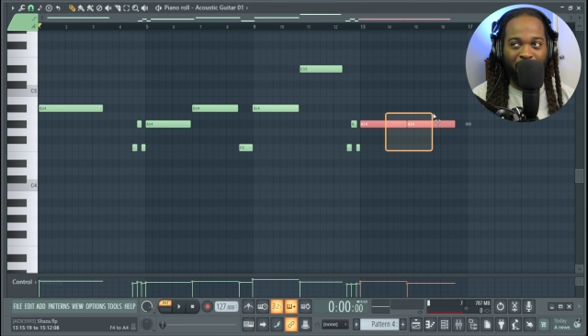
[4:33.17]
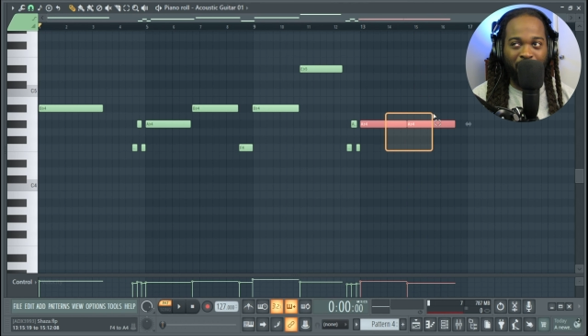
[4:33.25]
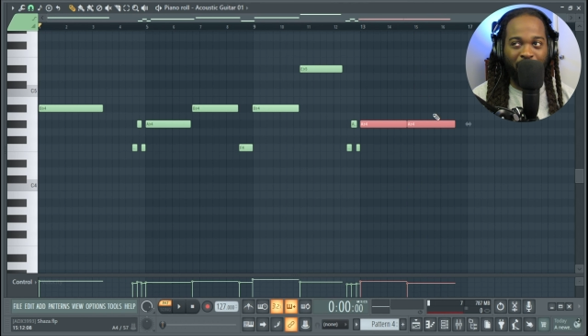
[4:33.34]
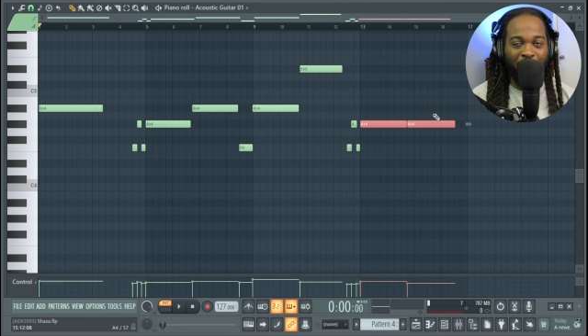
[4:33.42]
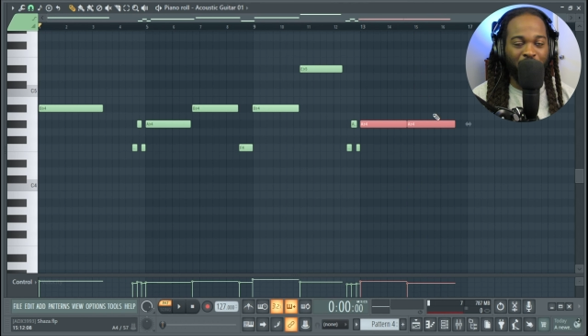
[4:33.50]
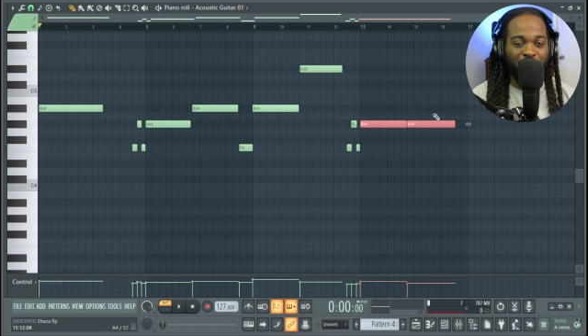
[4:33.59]

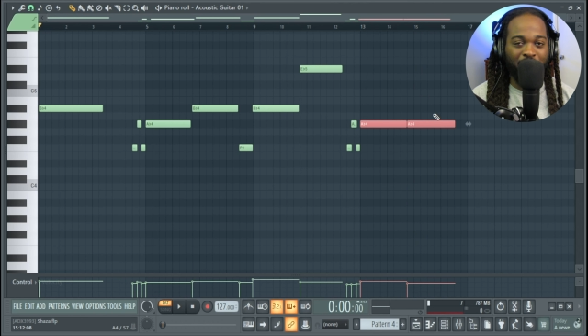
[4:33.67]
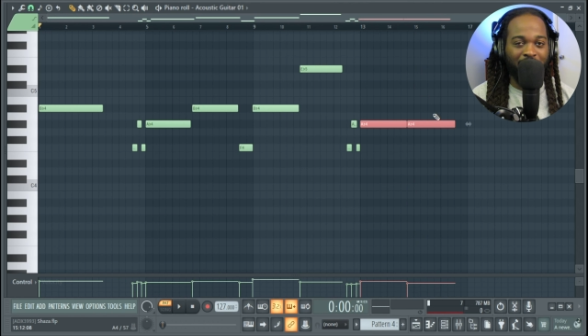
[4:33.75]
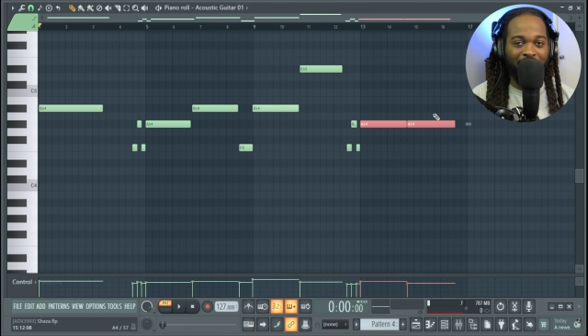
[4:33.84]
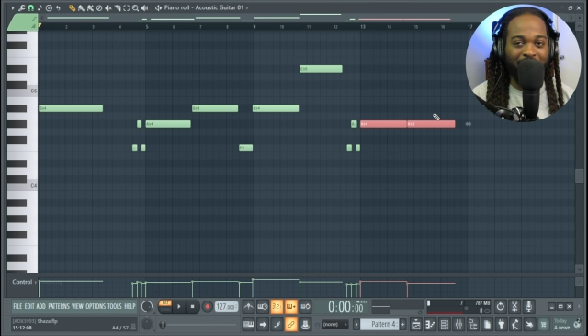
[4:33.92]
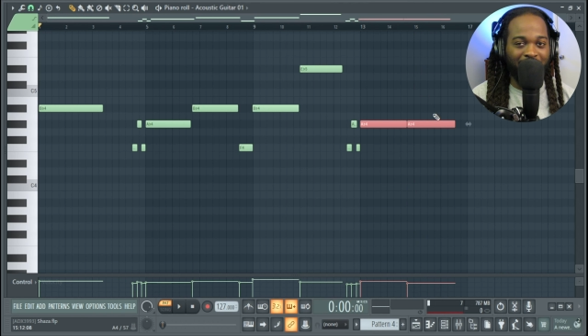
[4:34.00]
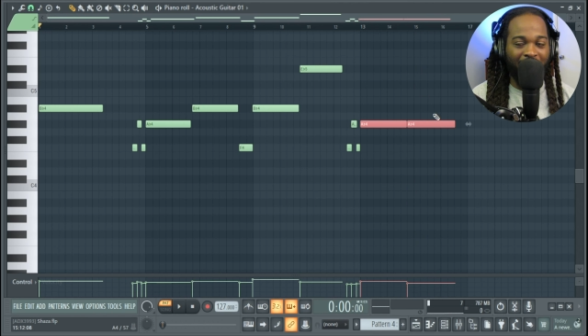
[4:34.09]
notes are the
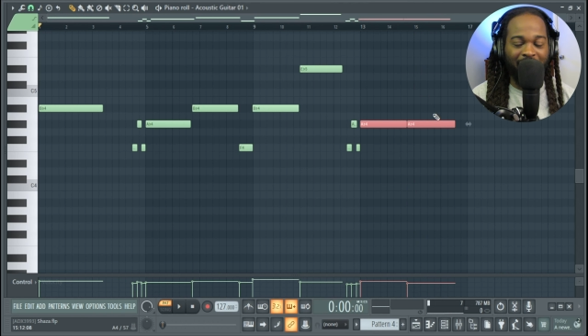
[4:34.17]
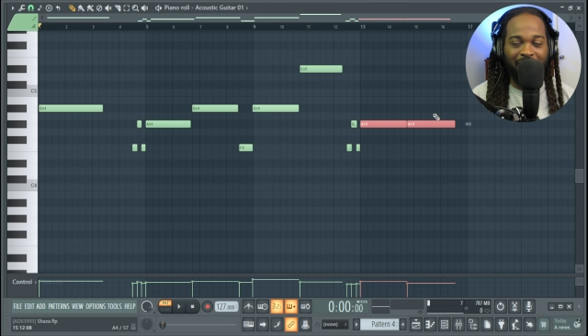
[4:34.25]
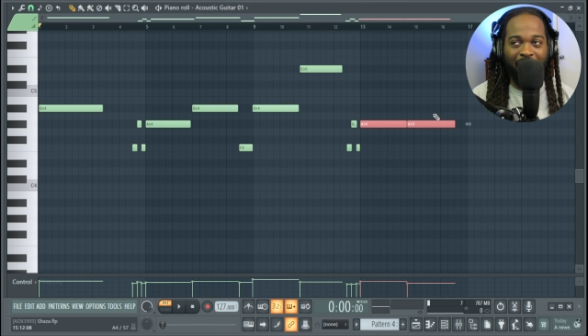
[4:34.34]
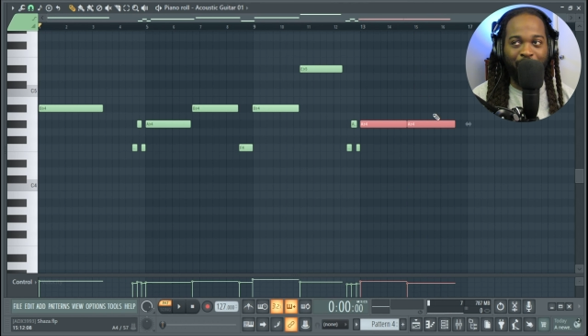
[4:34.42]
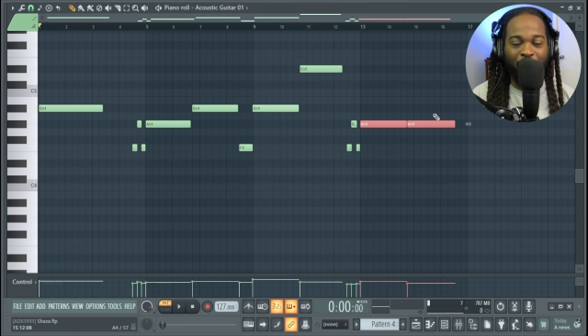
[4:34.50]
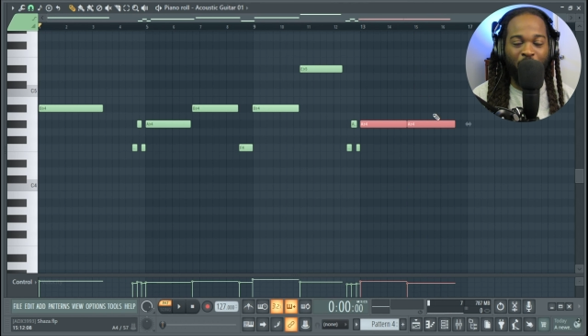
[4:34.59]
exact
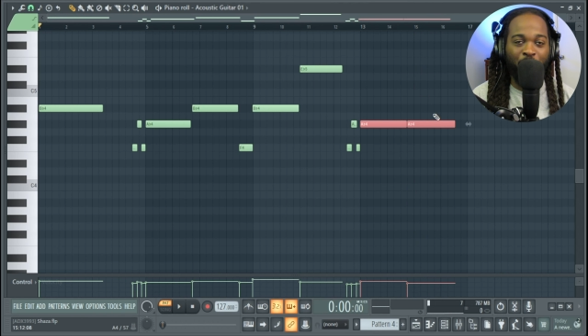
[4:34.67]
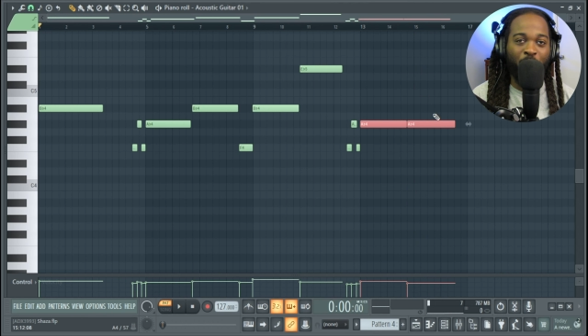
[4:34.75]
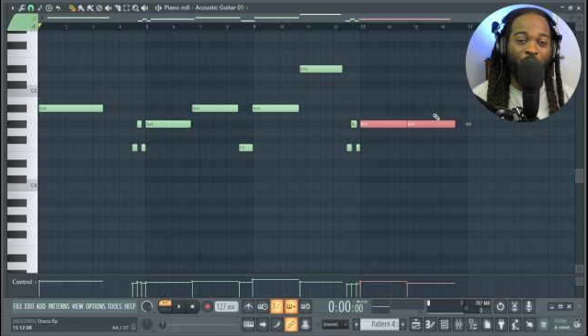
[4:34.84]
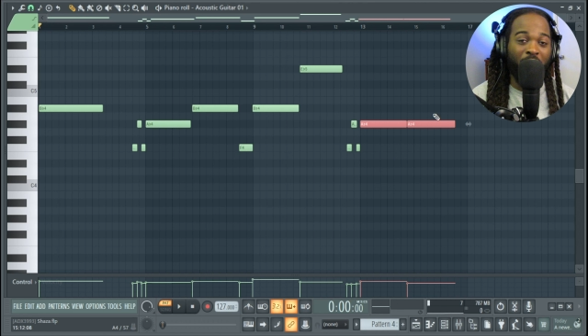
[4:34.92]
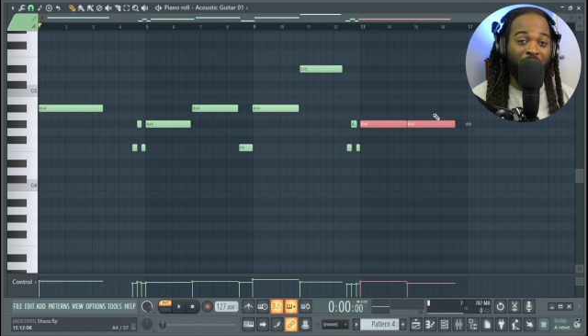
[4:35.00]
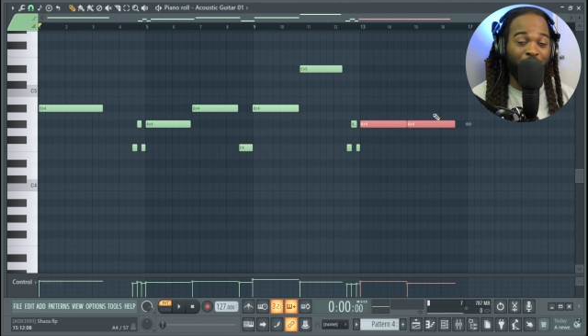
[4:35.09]
same note, but
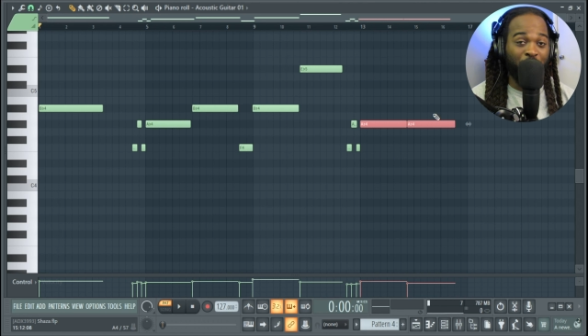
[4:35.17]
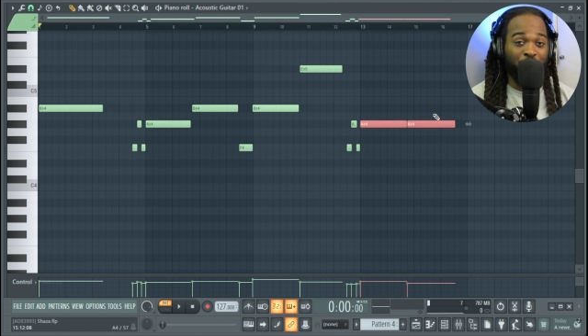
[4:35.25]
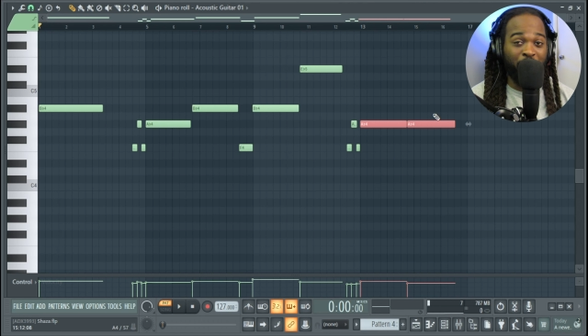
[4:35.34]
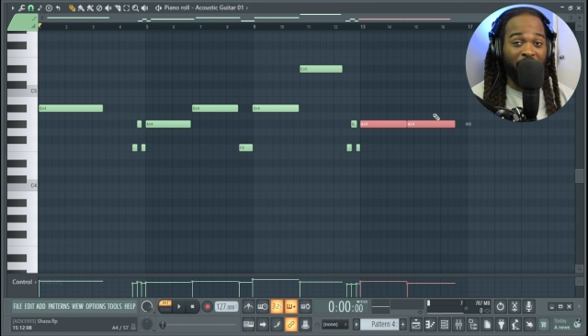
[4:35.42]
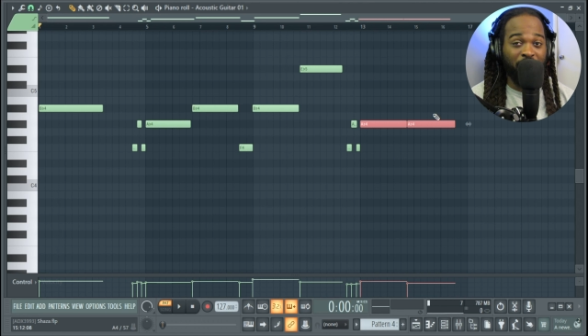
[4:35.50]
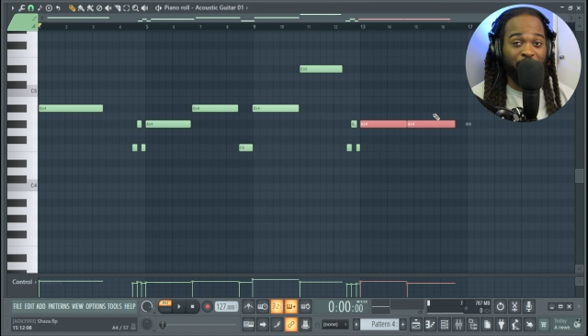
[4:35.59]
one of them is
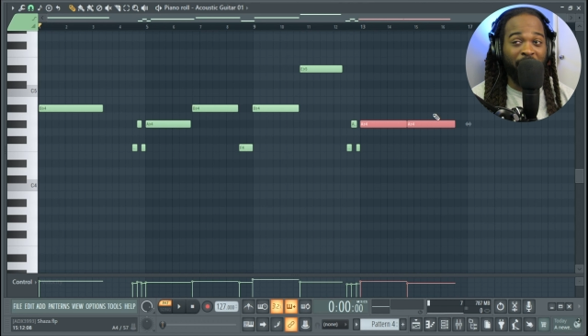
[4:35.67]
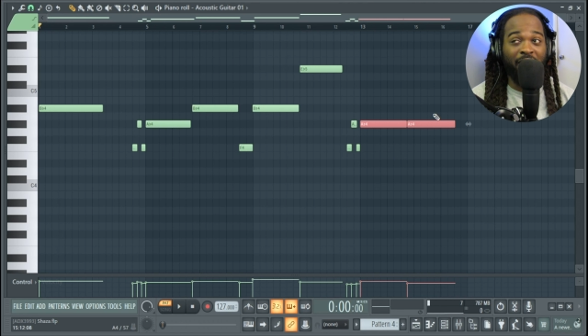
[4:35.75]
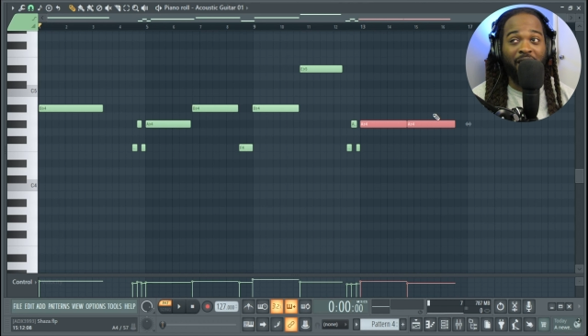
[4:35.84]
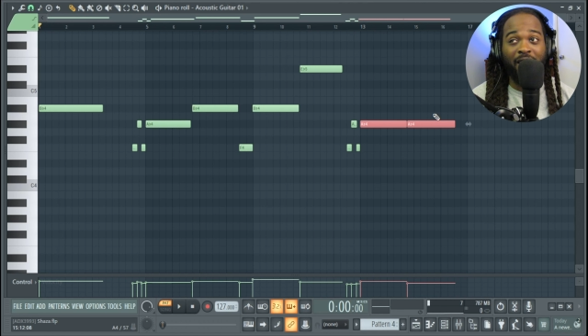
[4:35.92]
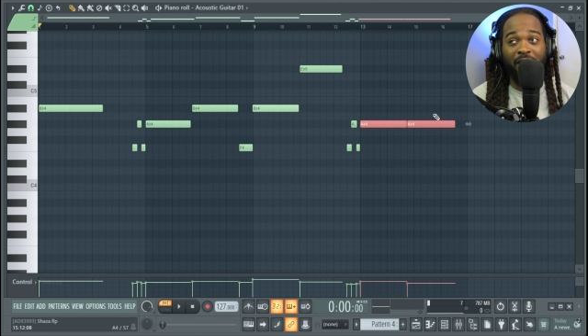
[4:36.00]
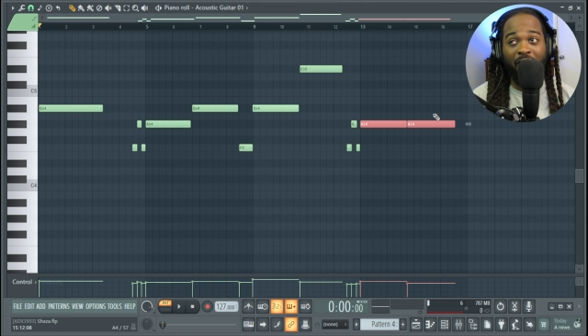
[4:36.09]
pitch bend
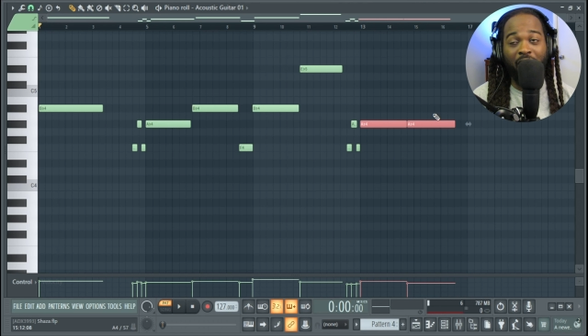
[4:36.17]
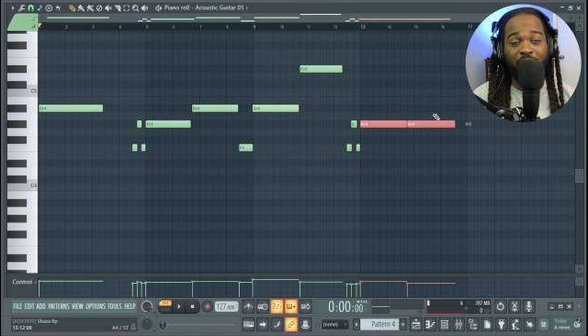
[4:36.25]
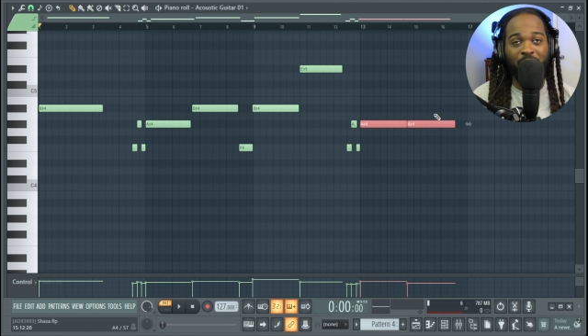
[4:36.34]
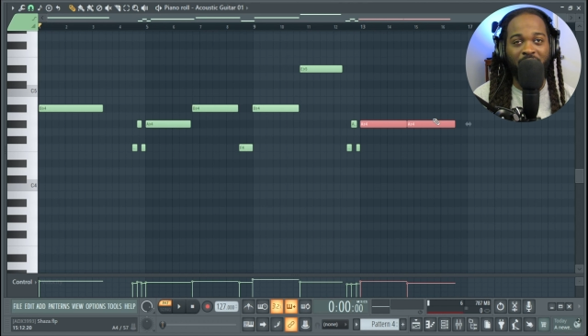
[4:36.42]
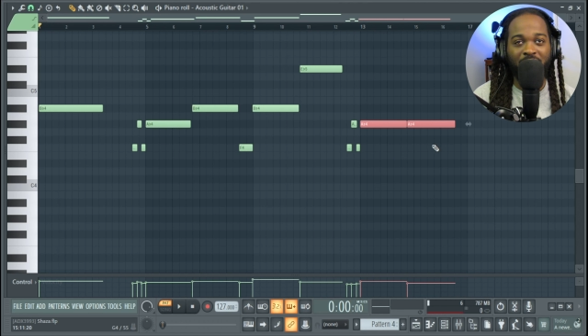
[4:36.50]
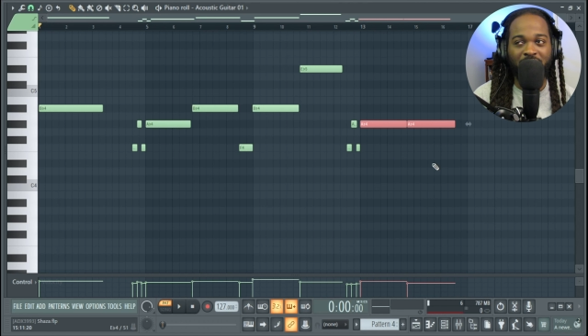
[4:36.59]
and the other
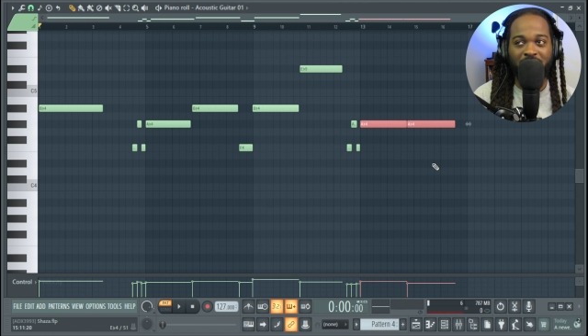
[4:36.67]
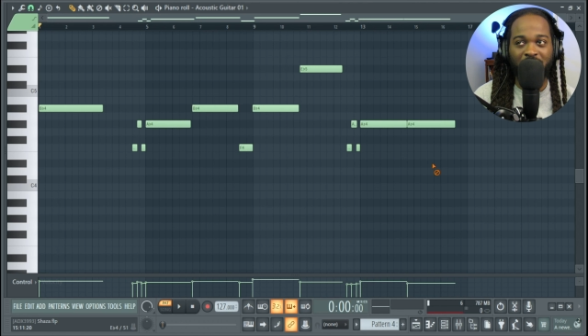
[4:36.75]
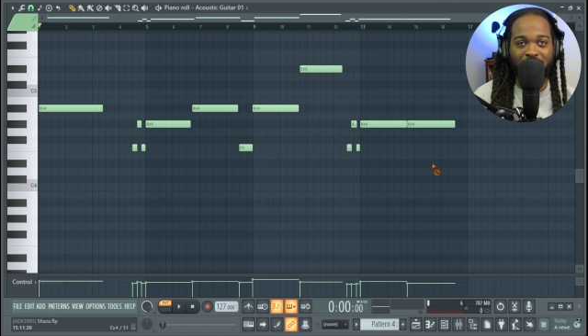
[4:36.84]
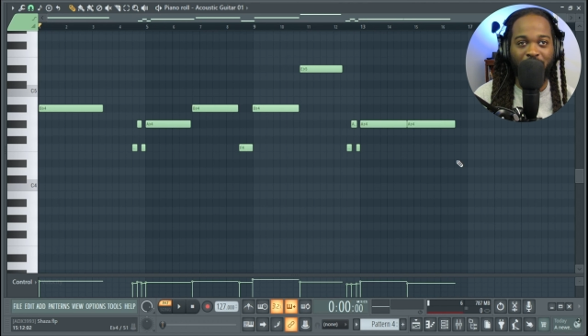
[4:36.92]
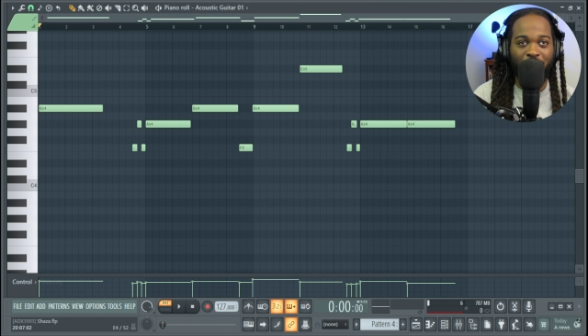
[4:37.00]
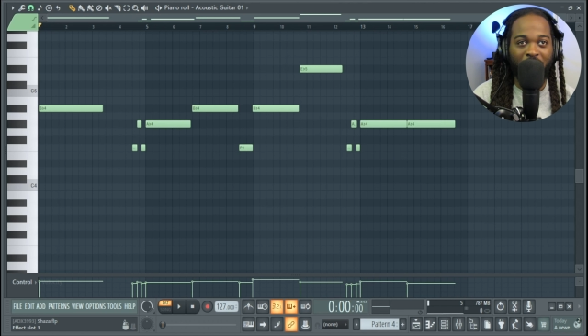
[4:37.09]
one is
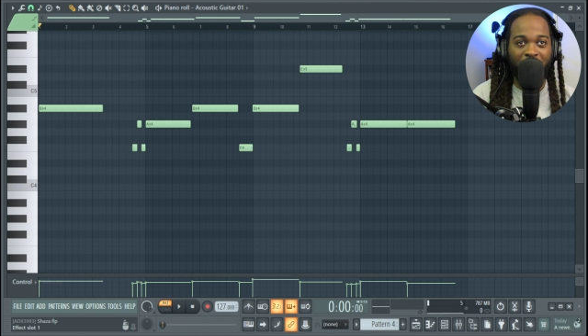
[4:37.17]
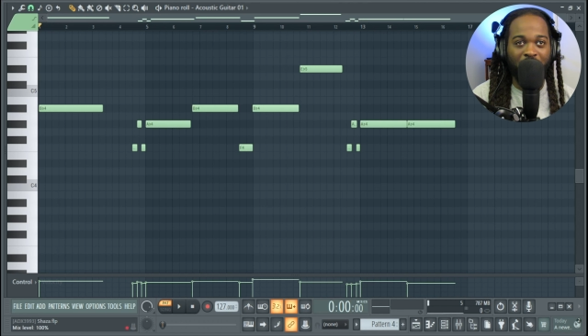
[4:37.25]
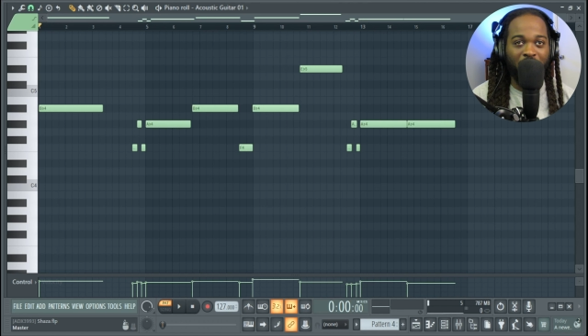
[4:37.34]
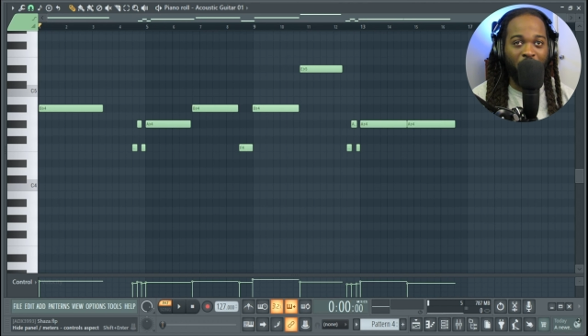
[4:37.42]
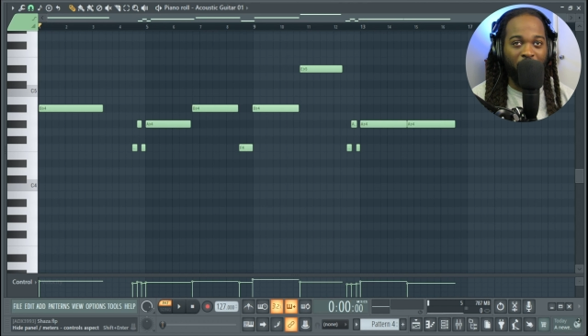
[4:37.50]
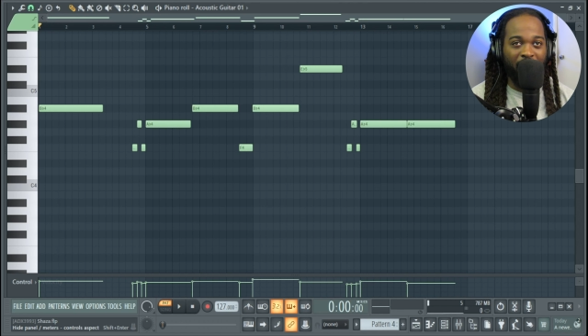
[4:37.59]
just a regular note.